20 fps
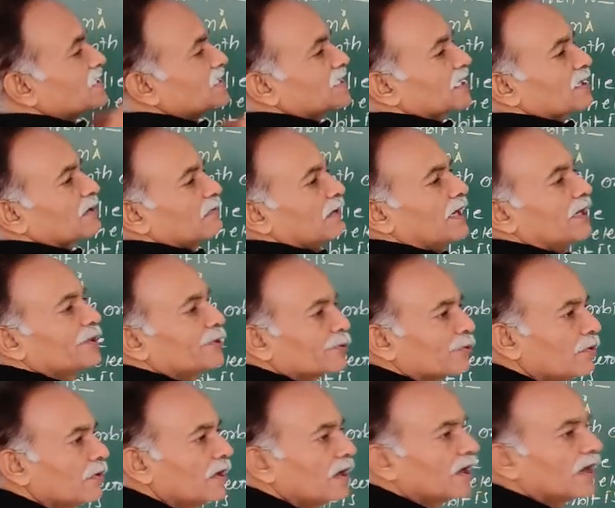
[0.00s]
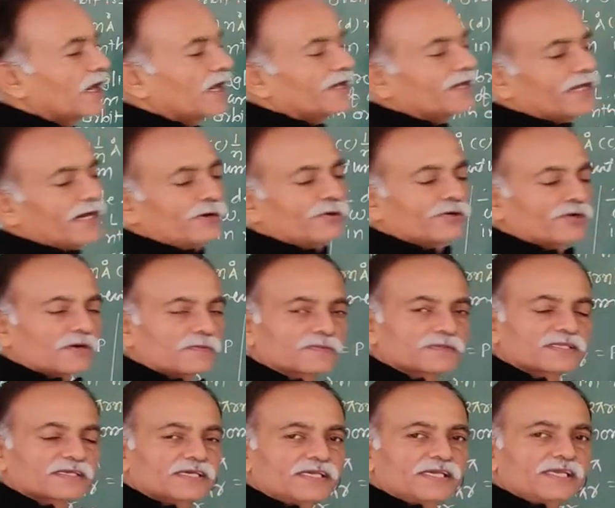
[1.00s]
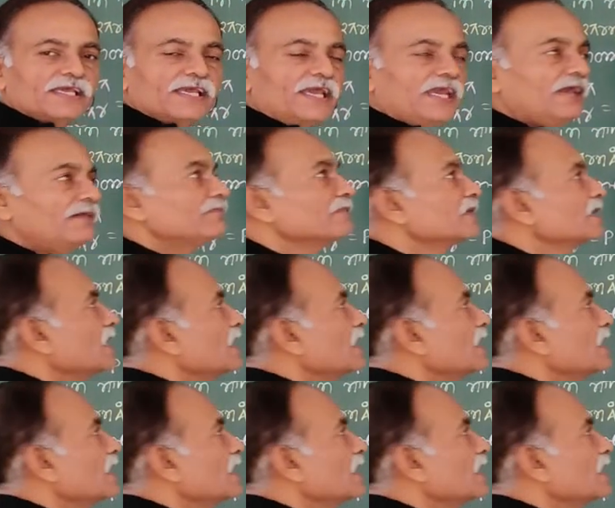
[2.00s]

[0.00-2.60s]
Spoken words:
is equal to under root of 3n